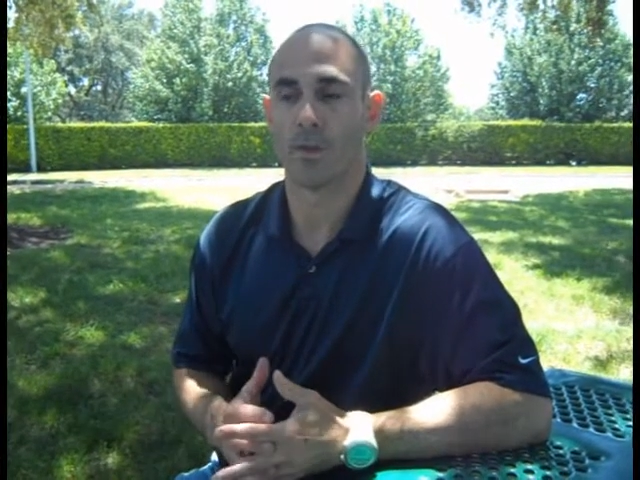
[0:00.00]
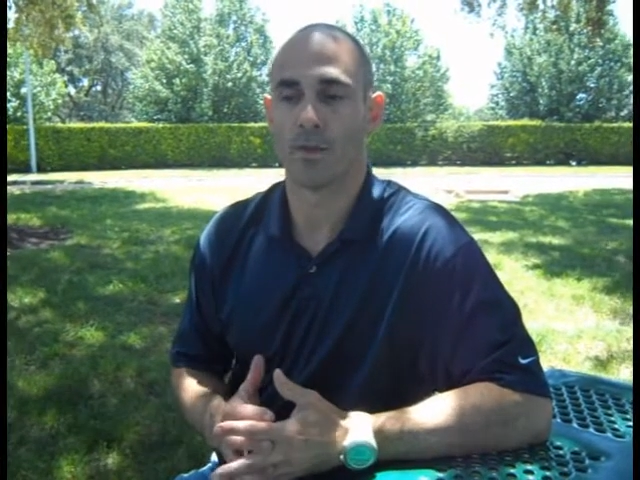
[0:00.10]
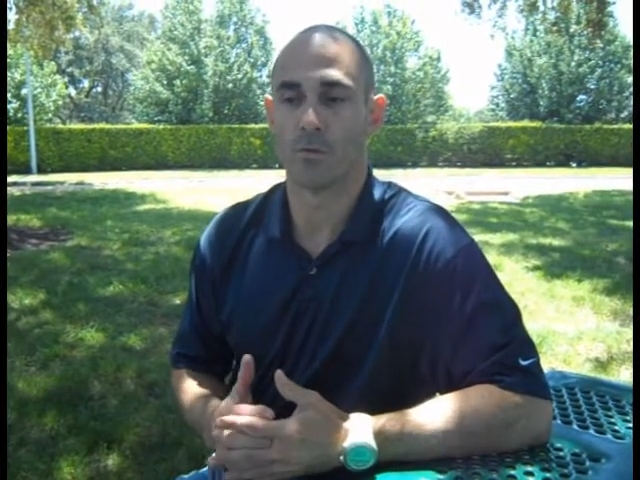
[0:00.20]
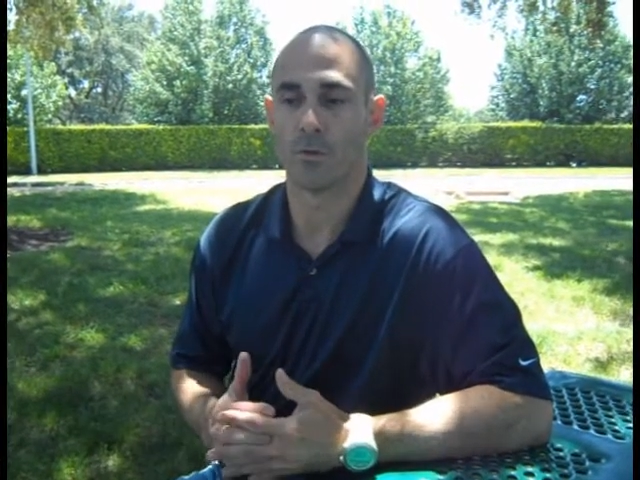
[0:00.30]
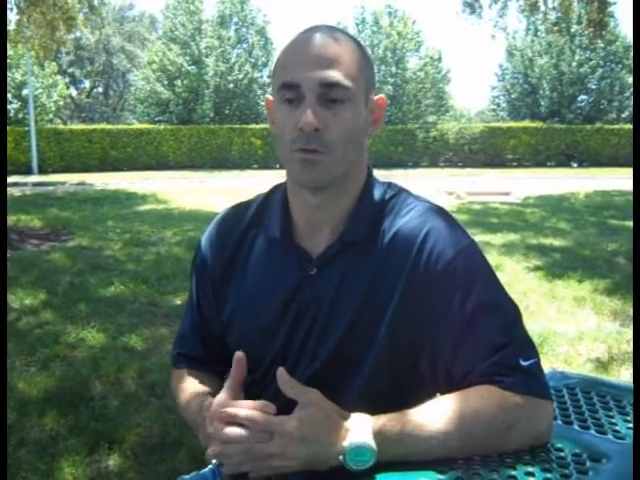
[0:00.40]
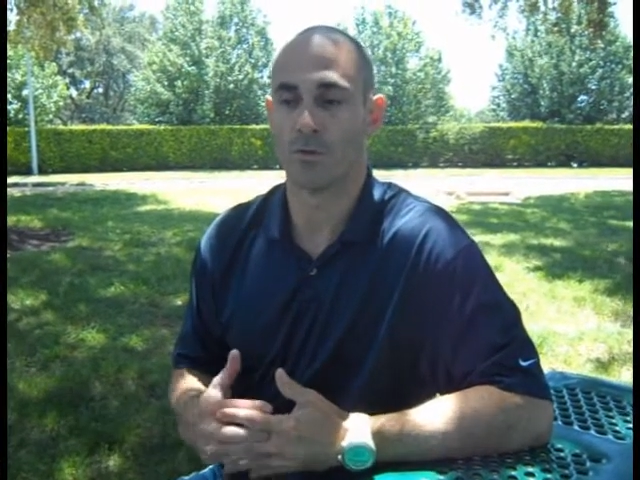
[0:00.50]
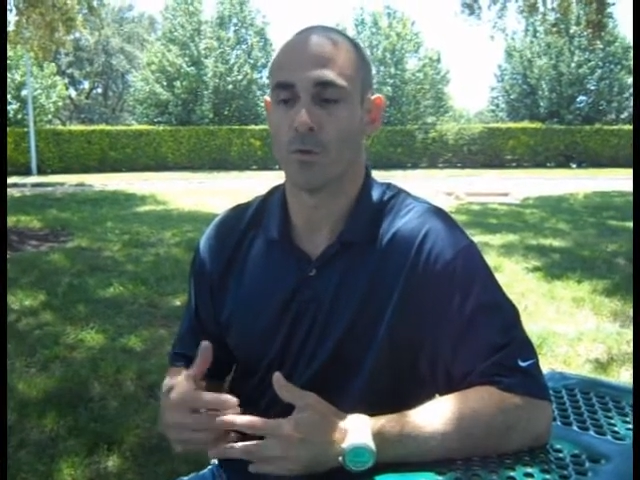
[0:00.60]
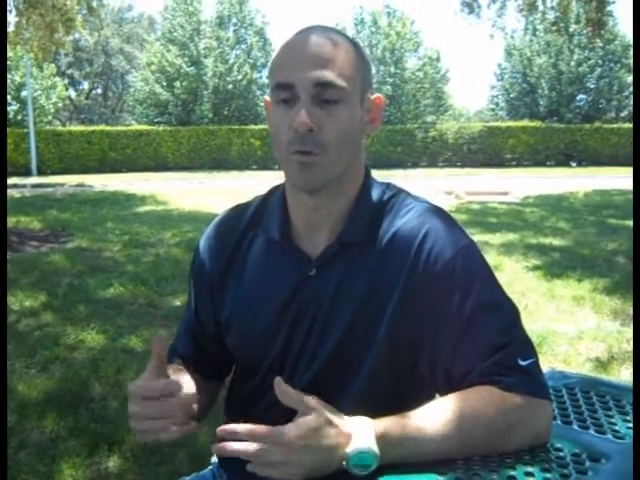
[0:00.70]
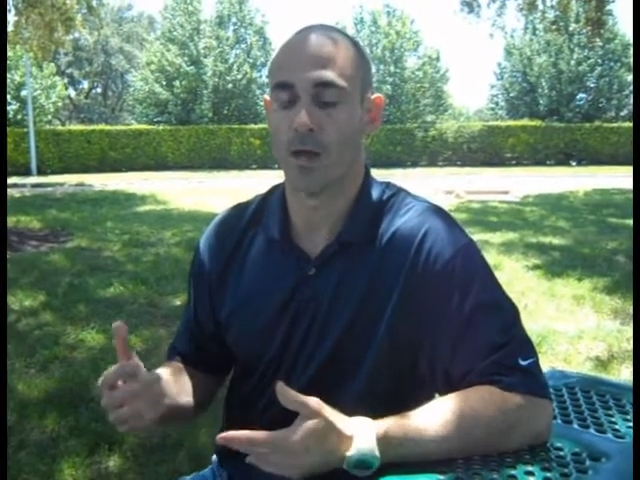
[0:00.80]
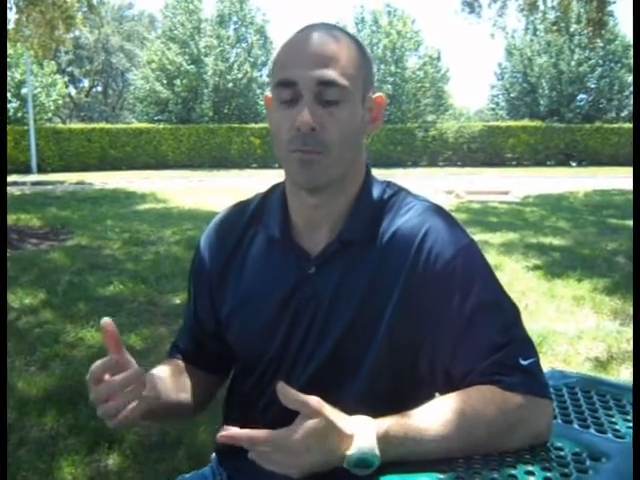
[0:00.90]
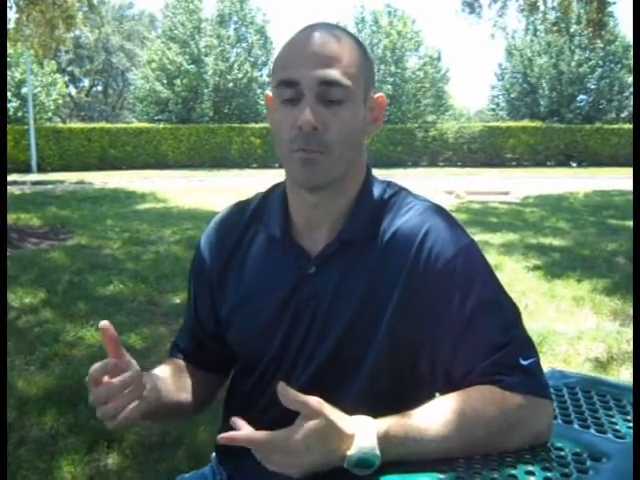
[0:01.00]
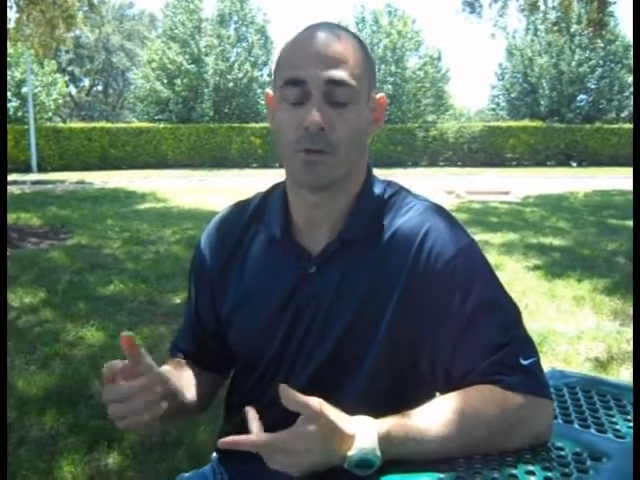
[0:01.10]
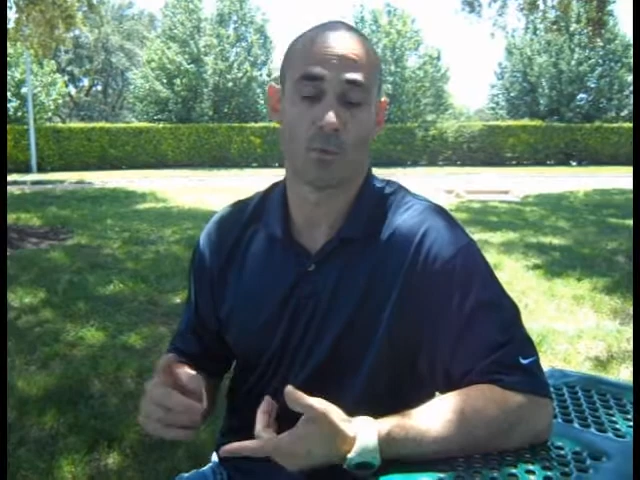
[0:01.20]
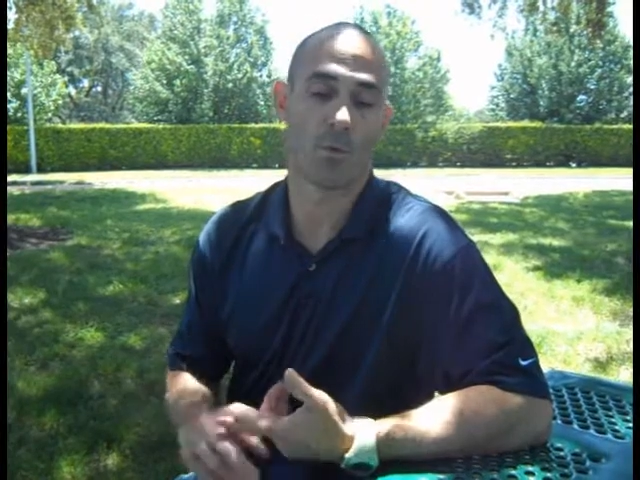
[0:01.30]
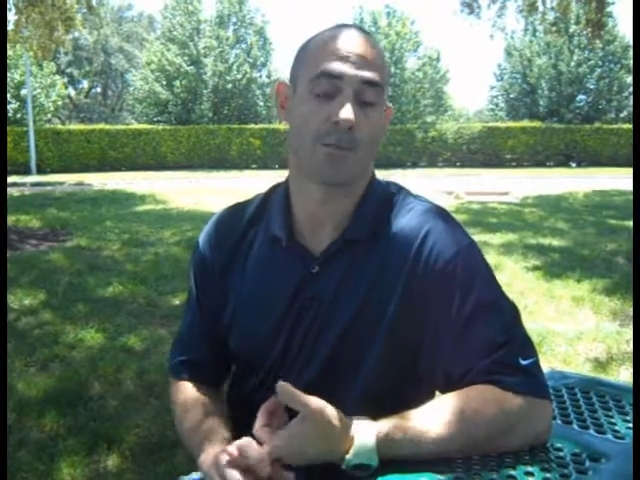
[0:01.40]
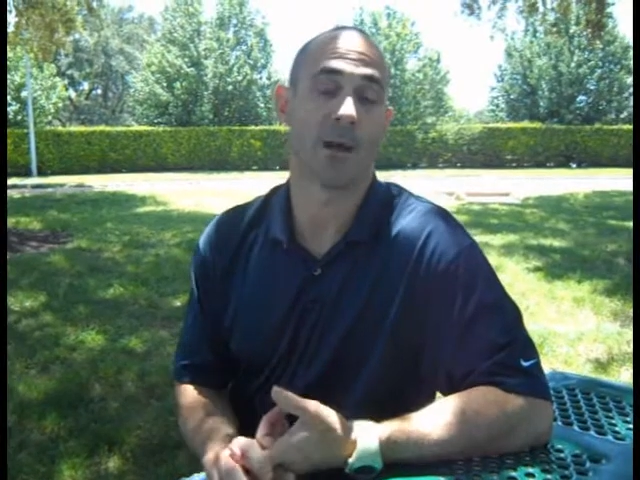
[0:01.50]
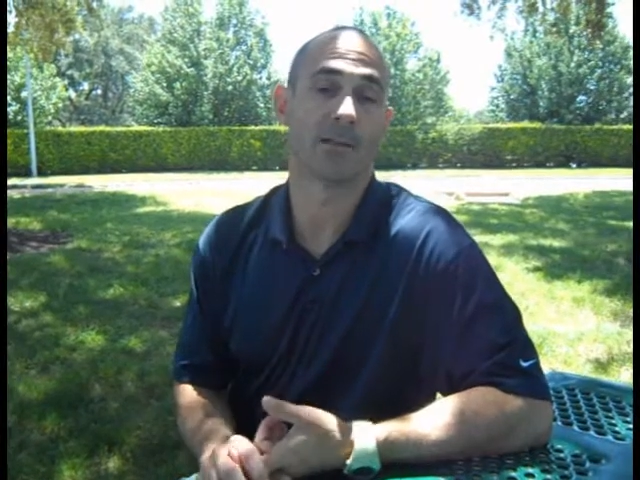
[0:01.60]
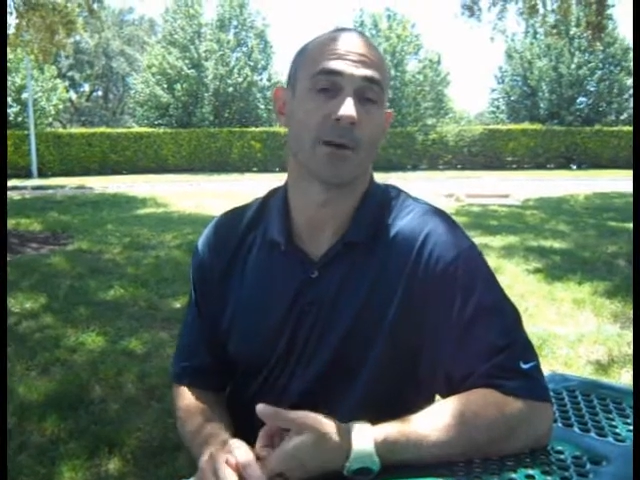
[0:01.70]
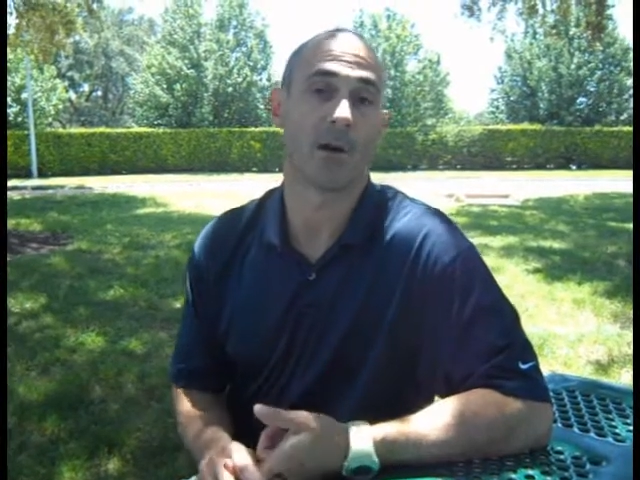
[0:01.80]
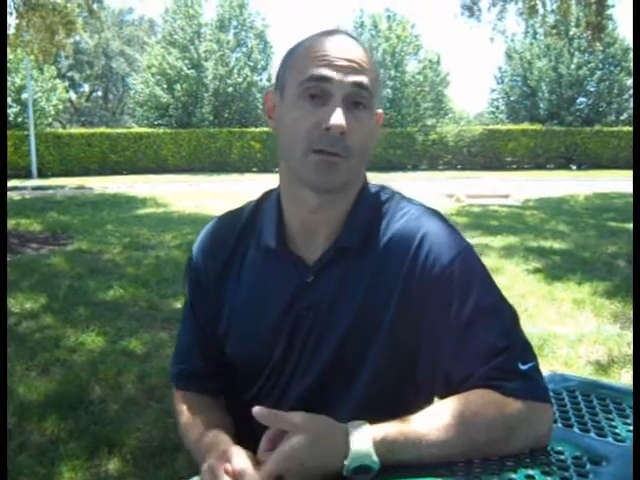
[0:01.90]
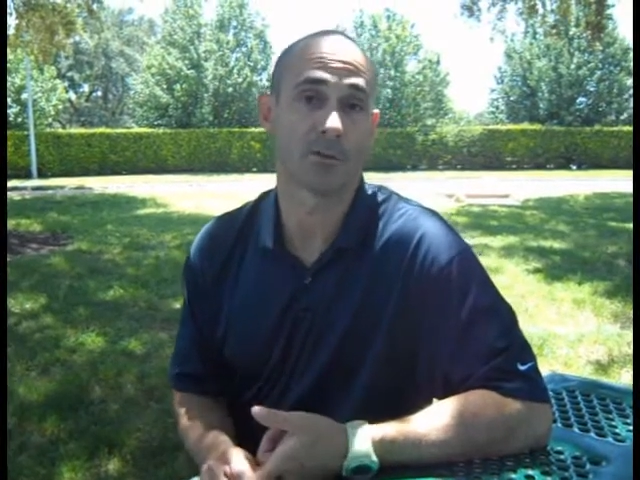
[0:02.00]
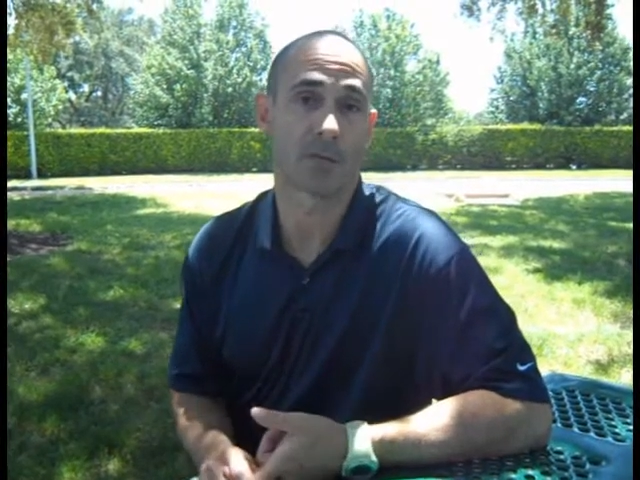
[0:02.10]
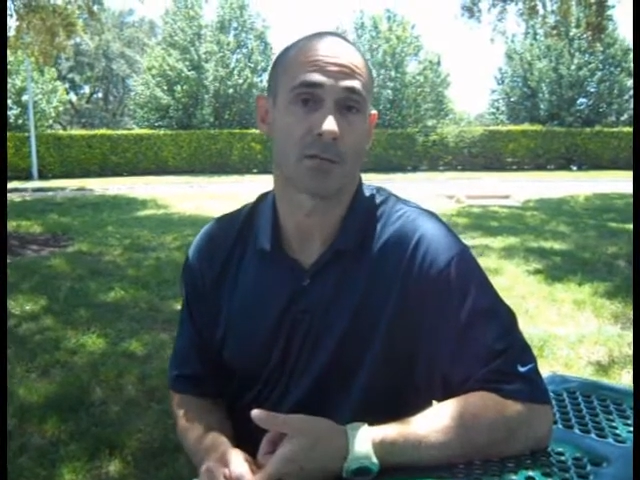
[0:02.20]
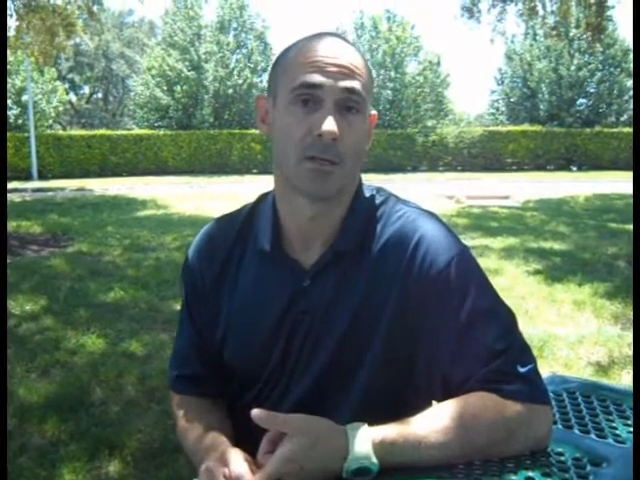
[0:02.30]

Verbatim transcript: it would show them, number one, my daughters,